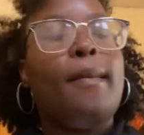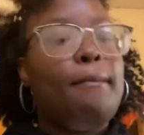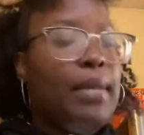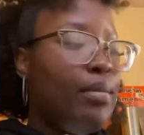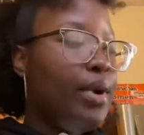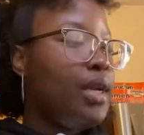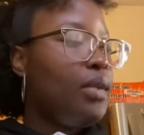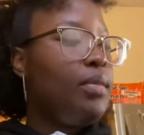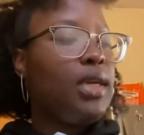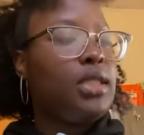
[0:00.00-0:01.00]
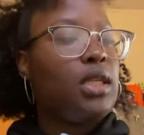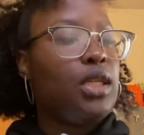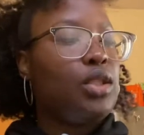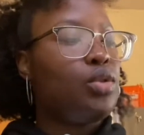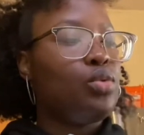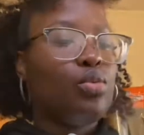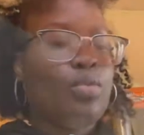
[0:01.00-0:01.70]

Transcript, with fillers: my brownie mix into the